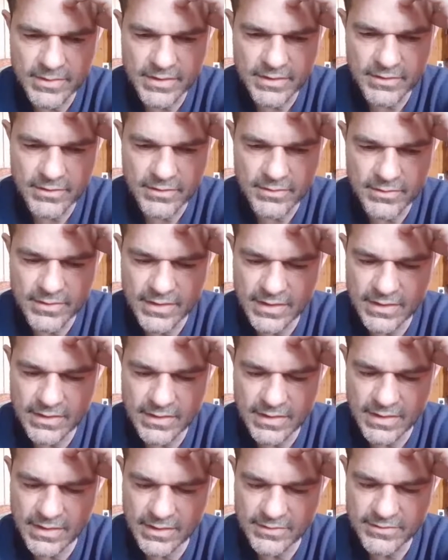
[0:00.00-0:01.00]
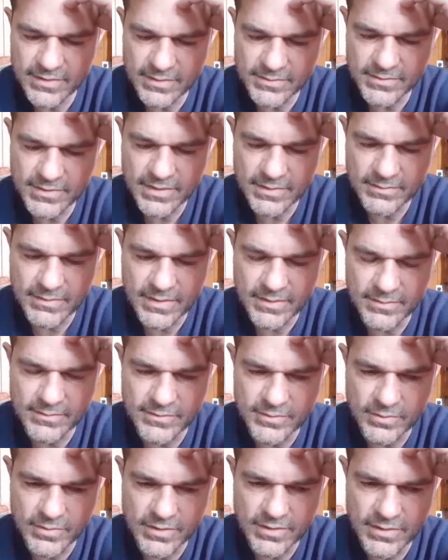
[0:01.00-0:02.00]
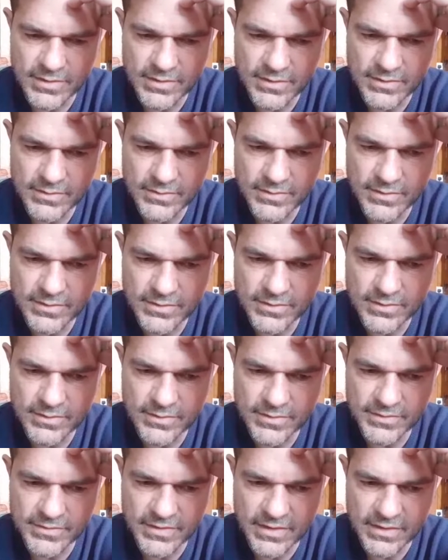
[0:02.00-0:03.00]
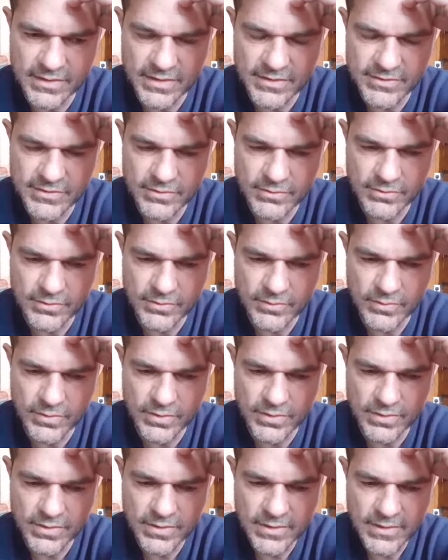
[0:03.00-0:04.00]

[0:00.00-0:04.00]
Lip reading: He accepted that mums were saying their children were